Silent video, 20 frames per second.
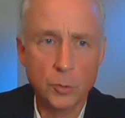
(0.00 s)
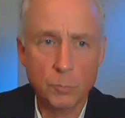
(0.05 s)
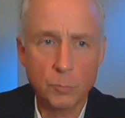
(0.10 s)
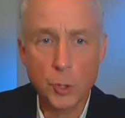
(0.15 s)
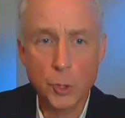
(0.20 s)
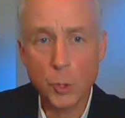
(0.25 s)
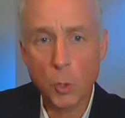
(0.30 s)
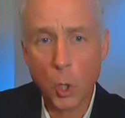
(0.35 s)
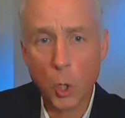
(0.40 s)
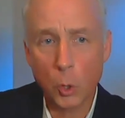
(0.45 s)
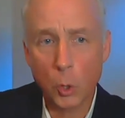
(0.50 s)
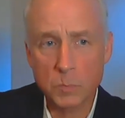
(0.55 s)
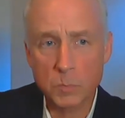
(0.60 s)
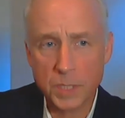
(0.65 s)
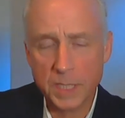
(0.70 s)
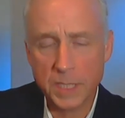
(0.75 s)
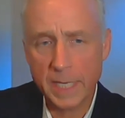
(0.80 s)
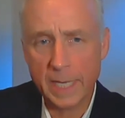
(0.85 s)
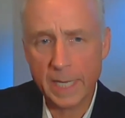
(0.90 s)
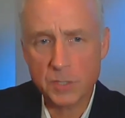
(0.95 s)
new homes
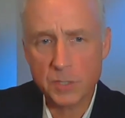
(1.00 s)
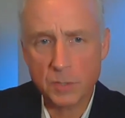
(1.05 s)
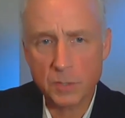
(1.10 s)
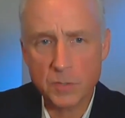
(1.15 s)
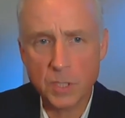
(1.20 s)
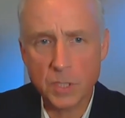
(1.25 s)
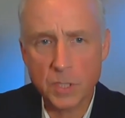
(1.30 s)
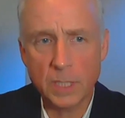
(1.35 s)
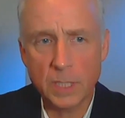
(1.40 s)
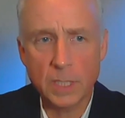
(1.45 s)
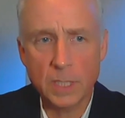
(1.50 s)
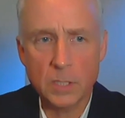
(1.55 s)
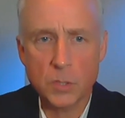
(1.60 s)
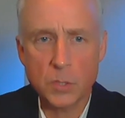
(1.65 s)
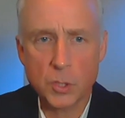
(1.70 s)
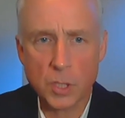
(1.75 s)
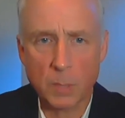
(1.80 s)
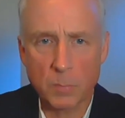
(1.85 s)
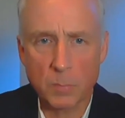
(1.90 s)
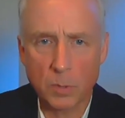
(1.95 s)
on the edge of
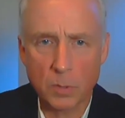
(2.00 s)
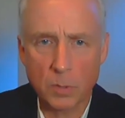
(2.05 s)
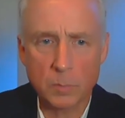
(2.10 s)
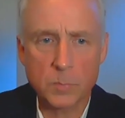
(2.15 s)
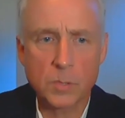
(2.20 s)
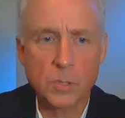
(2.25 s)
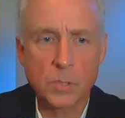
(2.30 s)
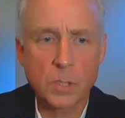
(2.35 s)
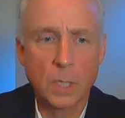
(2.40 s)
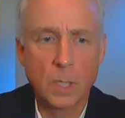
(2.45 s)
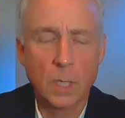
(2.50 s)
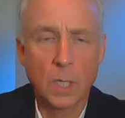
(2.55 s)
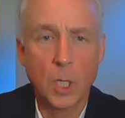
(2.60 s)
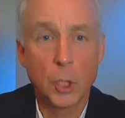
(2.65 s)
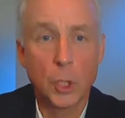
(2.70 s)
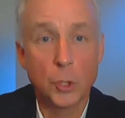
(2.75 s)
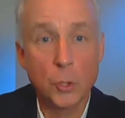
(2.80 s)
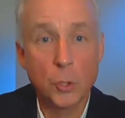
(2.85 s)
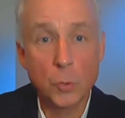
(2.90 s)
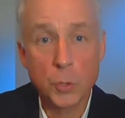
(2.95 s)
cities, suburbs,
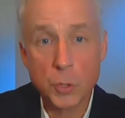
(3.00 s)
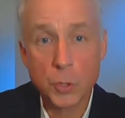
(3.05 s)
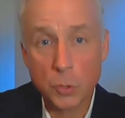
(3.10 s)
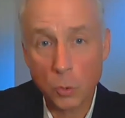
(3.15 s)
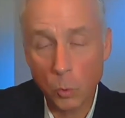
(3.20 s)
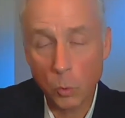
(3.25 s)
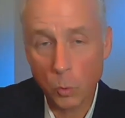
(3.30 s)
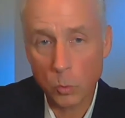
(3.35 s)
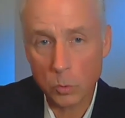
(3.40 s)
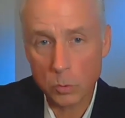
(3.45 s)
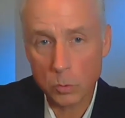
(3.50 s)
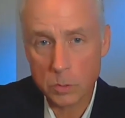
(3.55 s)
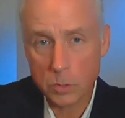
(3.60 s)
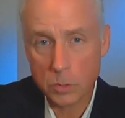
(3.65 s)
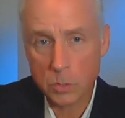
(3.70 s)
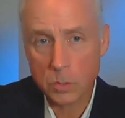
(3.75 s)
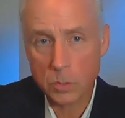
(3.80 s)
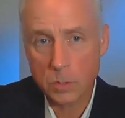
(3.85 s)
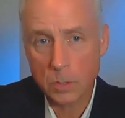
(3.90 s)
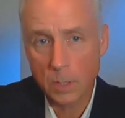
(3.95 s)
new
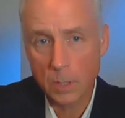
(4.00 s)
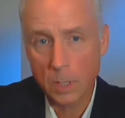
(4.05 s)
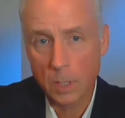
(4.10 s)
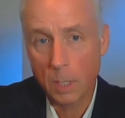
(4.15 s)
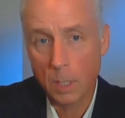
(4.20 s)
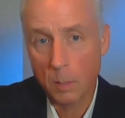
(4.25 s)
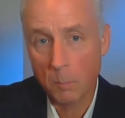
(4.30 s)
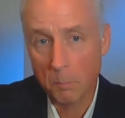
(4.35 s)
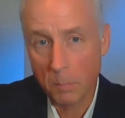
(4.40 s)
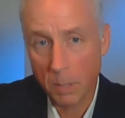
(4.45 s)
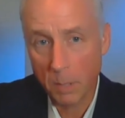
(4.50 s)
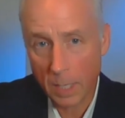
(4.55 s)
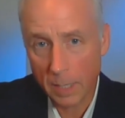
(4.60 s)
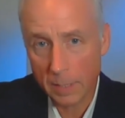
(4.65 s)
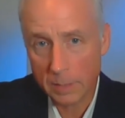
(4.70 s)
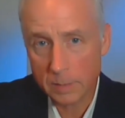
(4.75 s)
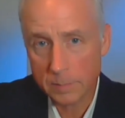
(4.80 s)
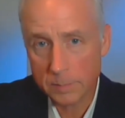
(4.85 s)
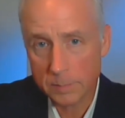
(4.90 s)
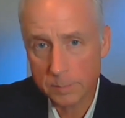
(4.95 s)
schools,
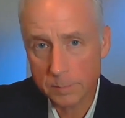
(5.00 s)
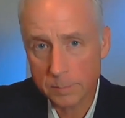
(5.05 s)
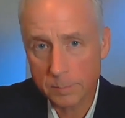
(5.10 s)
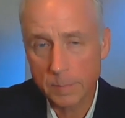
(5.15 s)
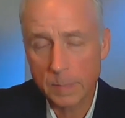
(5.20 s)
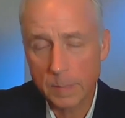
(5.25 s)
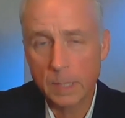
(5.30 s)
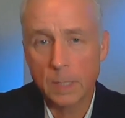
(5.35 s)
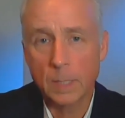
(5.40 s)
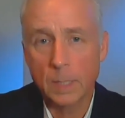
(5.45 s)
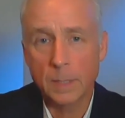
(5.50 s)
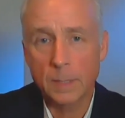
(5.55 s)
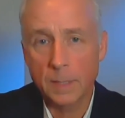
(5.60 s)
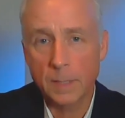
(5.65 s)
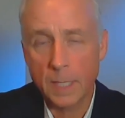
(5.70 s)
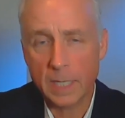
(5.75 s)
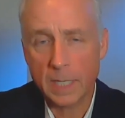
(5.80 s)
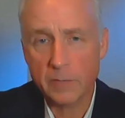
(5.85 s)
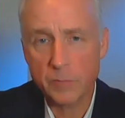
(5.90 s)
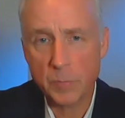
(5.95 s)
but
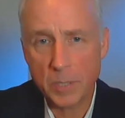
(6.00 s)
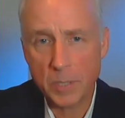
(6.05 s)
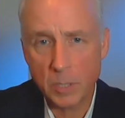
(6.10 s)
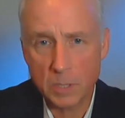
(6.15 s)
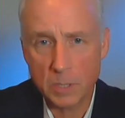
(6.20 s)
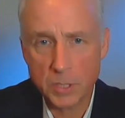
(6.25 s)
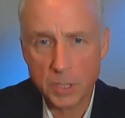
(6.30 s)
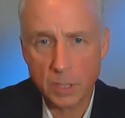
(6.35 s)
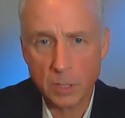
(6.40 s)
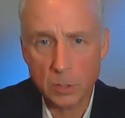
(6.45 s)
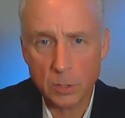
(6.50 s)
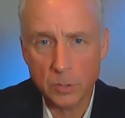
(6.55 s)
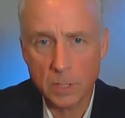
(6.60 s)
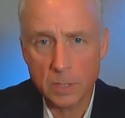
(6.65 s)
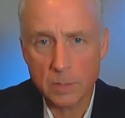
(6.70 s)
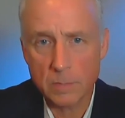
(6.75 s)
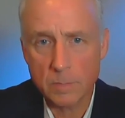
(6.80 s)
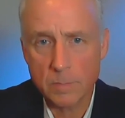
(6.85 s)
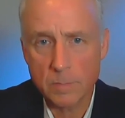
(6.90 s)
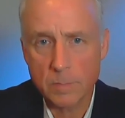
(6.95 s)
not everybody was
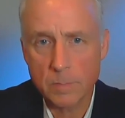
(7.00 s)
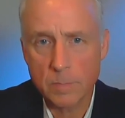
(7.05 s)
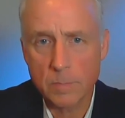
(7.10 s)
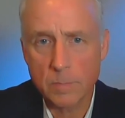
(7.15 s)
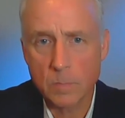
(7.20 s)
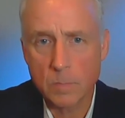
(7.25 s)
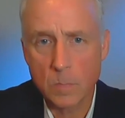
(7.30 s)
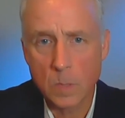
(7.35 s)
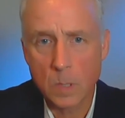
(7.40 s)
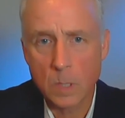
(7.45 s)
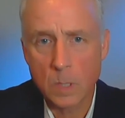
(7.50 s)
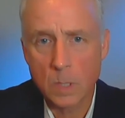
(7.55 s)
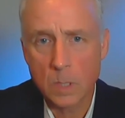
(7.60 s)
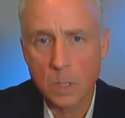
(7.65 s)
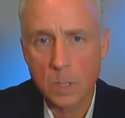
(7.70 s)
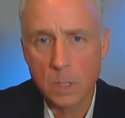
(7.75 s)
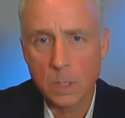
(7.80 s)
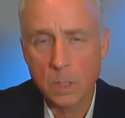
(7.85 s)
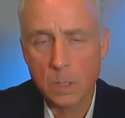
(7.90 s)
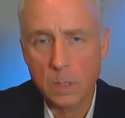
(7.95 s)
included.
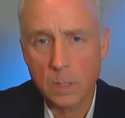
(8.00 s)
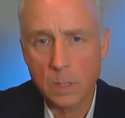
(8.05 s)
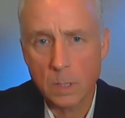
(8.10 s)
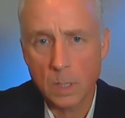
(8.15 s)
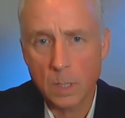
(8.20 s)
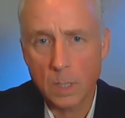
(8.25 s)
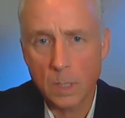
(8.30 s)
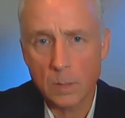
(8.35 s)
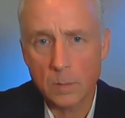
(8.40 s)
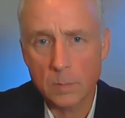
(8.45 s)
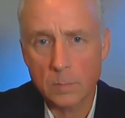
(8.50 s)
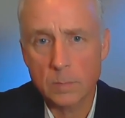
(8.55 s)
Uh,